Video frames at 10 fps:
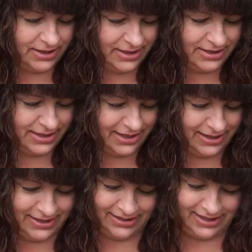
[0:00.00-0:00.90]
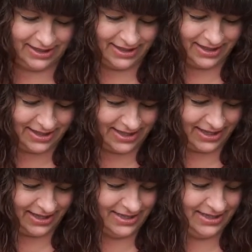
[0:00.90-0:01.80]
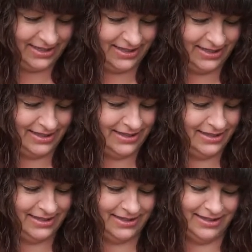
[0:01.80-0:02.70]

untangling this.